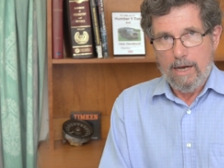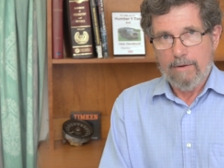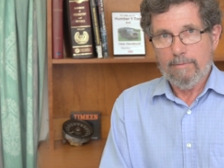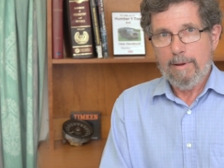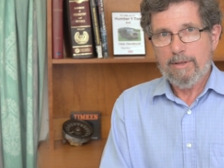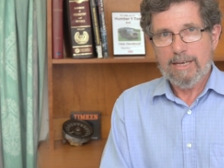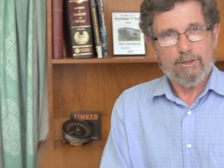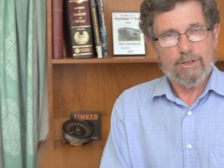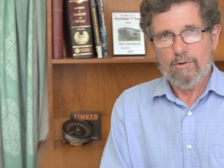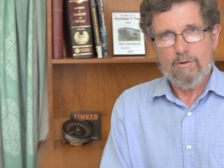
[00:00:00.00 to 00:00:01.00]
And remember,
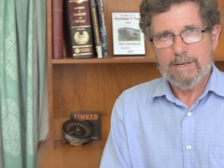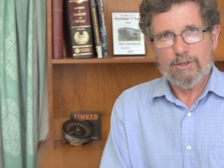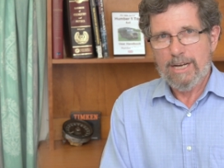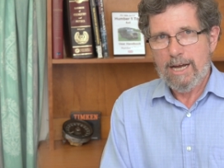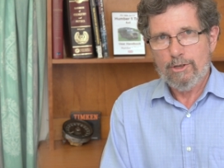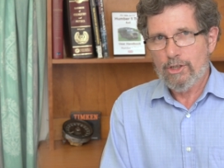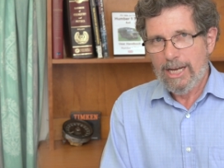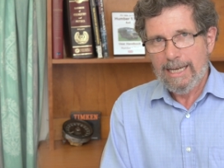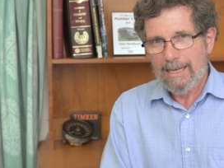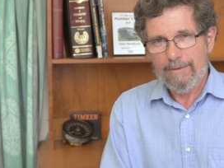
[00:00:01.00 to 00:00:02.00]
there's almost no
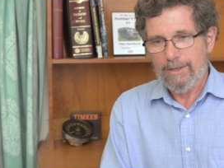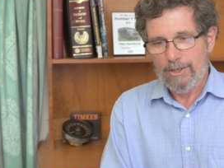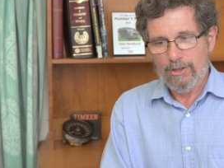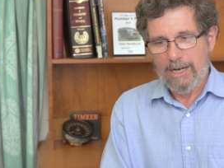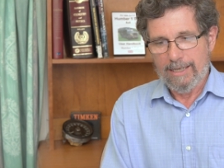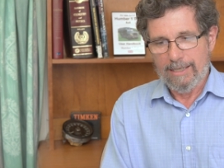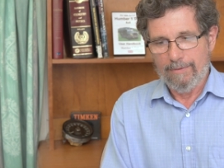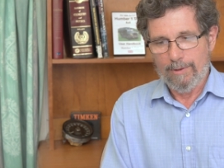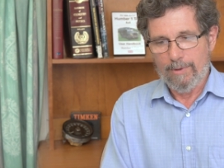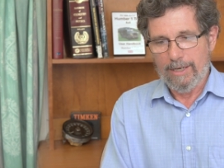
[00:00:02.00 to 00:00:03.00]
checking of this
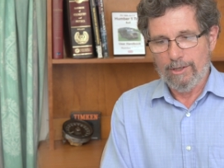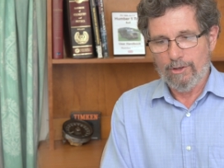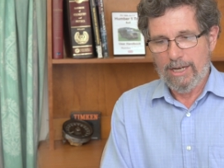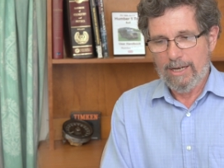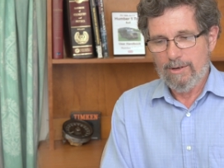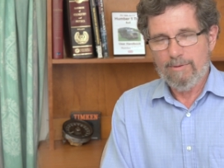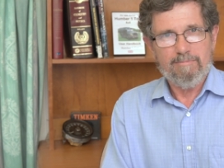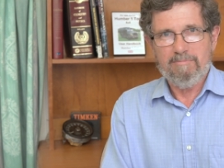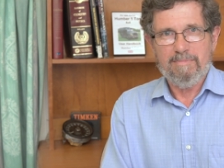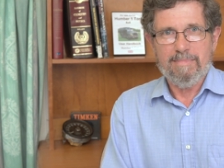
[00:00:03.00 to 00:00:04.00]
scientific work. So,